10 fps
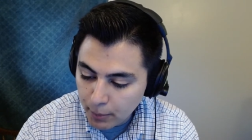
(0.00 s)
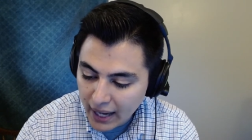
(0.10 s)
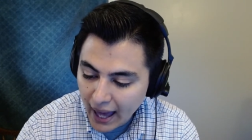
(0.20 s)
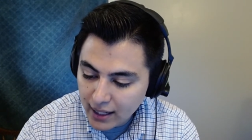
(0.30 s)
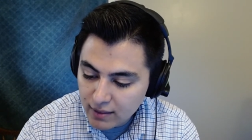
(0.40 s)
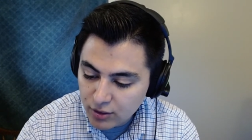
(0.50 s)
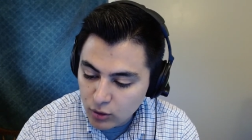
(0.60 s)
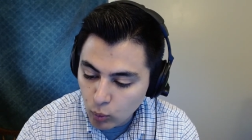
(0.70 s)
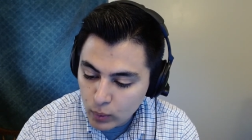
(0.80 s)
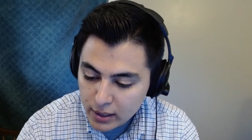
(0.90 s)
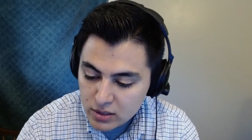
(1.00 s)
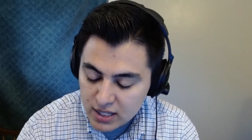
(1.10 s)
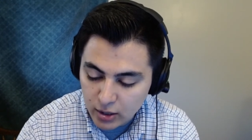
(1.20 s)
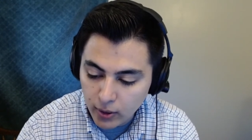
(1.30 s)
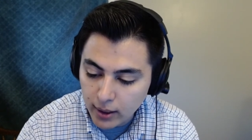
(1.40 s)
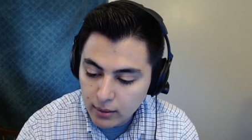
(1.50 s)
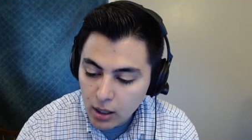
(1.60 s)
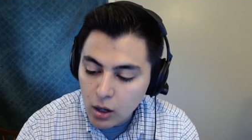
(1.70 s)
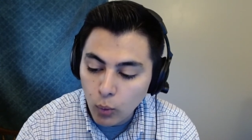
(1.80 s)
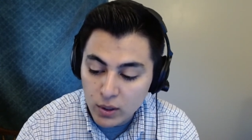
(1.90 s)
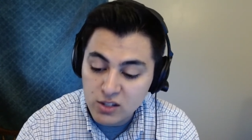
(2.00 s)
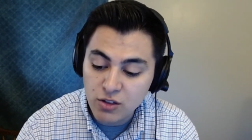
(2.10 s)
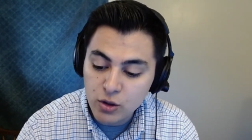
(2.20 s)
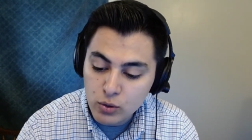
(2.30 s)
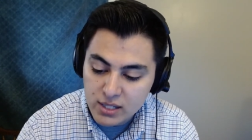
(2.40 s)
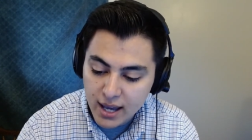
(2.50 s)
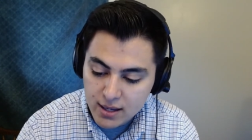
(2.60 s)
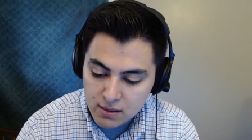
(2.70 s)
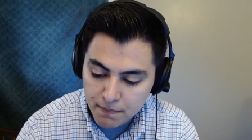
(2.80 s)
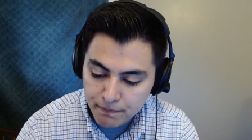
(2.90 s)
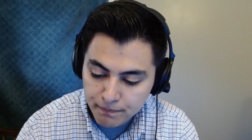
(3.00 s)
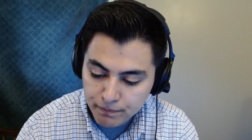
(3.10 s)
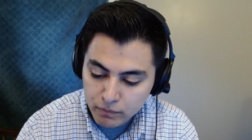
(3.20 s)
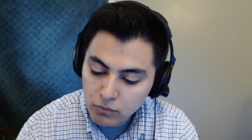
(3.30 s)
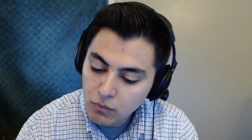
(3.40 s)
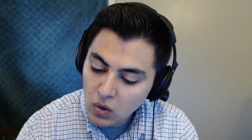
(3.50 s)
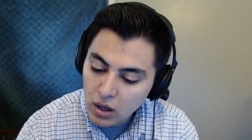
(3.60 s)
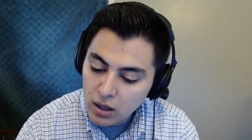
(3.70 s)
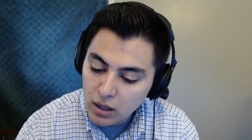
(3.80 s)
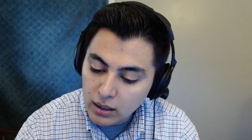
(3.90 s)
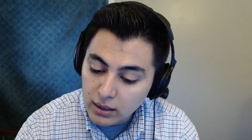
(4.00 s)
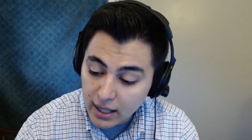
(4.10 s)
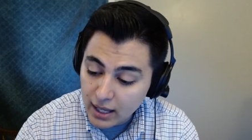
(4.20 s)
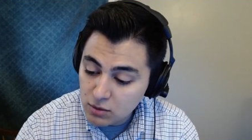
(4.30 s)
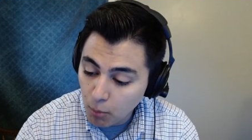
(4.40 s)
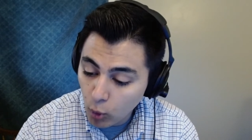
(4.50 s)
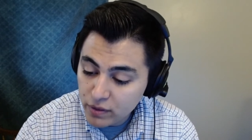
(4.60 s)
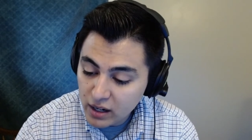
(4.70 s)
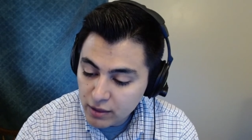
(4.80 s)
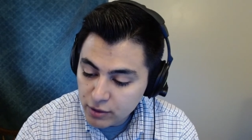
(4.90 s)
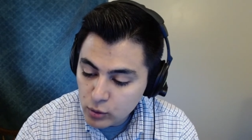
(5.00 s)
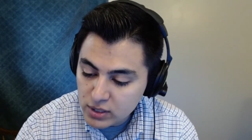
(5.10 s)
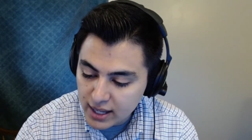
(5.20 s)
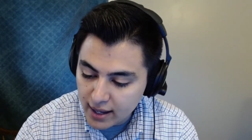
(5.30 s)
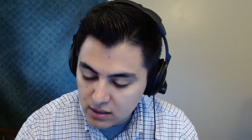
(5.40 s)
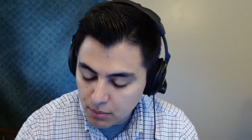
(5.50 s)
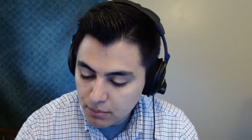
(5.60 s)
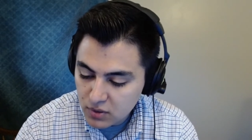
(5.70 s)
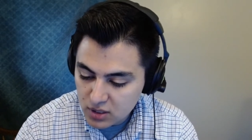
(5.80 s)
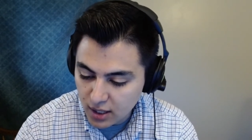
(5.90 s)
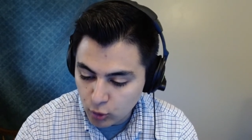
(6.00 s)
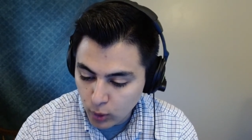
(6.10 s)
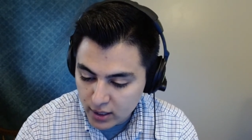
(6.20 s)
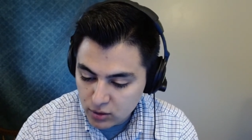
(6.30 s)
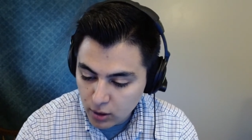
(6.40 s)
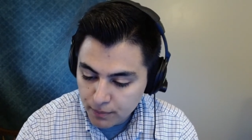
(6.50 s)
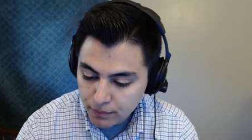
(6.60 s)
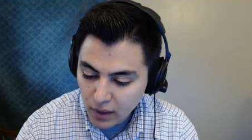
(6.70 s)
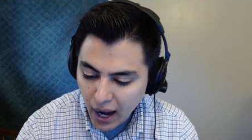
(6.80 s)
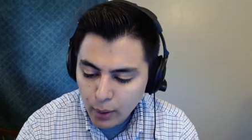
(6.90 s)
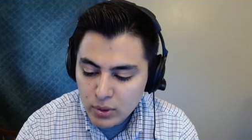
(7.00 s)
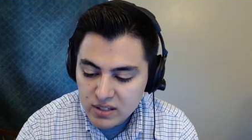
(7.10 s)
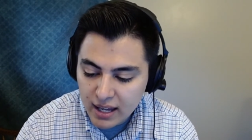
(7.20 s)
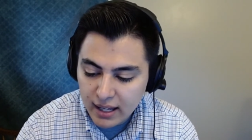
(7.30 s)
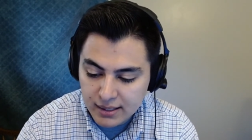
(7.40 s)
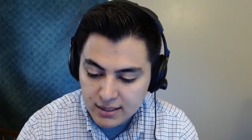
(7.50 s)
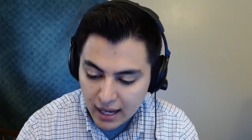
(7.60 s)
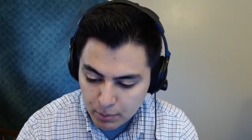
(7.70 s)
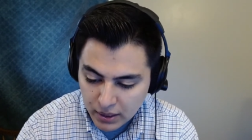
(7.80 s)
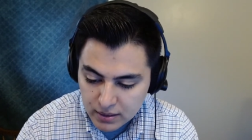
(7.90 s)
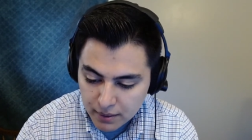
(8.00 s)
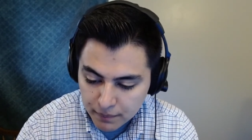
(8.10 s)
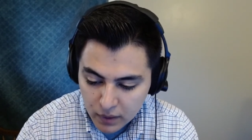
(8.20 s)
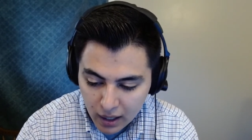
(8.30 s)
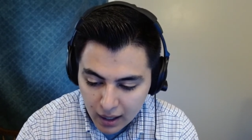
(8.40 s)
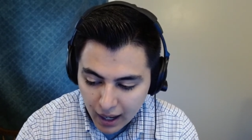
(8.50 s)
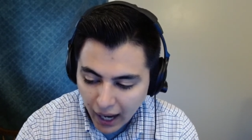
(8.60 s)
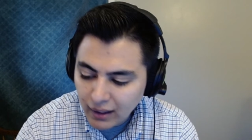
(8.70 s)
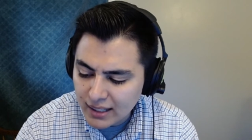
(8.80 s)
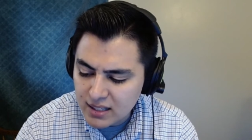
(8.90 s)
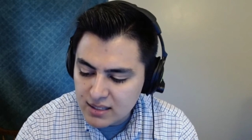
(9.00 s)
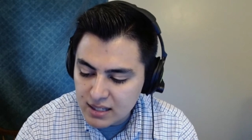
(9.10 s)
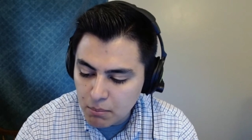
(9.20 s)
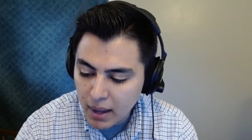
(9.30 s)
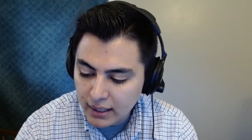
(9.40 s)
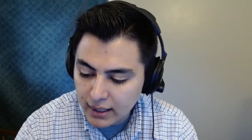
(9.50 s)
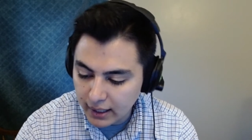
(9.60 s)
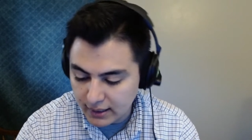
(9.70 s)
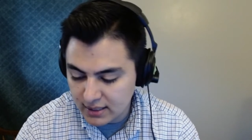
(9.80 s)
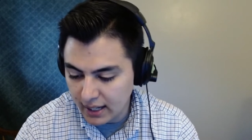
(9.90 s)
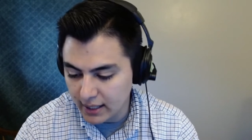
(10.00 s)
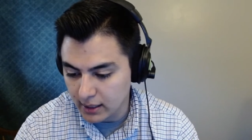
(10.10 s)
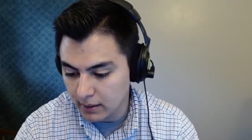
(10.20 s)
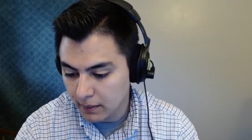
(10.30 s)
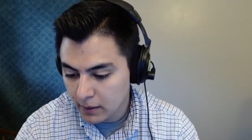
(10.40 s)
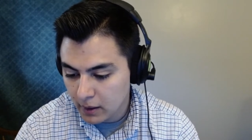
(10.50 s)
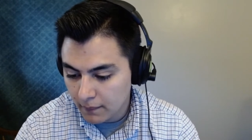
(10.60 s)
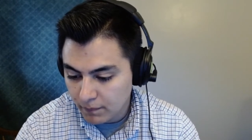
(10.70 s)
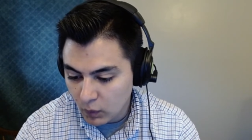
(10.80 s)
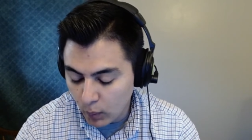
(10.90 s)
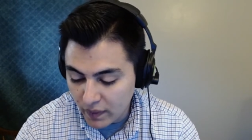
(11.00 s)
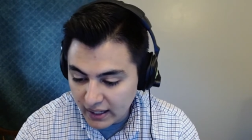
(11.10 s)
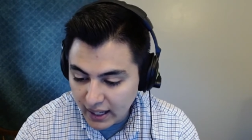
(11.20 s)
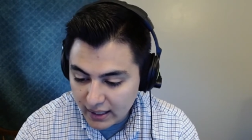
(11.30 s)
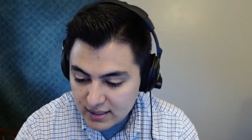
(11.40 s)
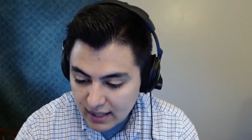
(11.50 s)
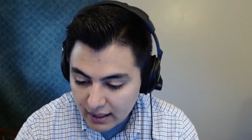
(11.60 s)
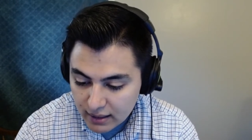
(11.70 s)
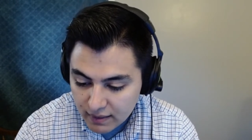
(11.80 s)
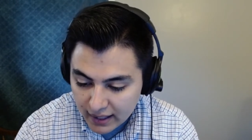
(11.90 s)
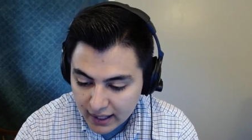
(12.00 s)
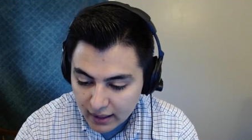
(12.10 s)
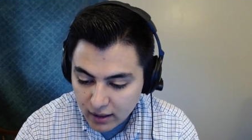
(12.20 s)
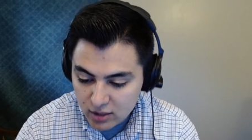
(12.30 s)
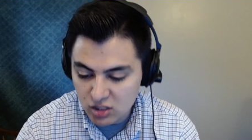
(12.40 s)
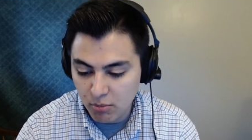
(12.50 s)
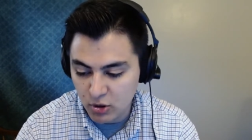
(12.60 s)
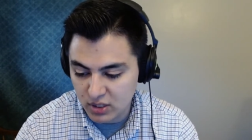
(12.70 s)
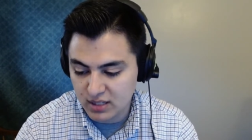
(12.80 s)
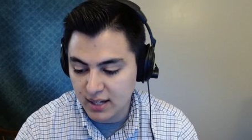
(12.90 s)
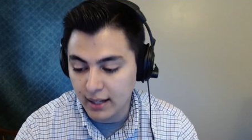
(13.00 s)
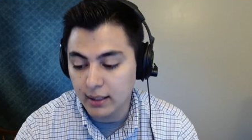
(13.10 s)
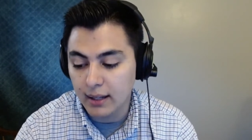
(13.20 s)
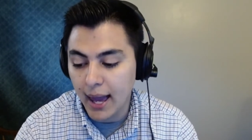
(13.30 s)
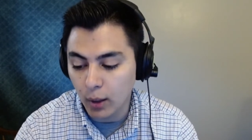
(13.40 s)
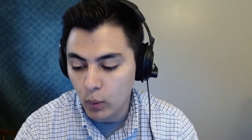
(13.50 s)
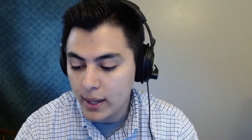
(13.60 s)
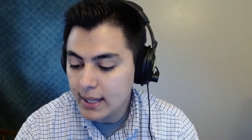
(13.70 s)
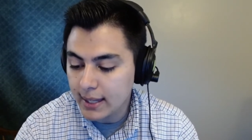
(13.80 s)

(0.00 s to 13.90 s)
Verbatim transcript: but added that the real secret was enthusiasm. Yes, more than enthusiasm, said Chrysler. I would say excitement. I like to see men get excited. When they get excited, they get customers excited, and we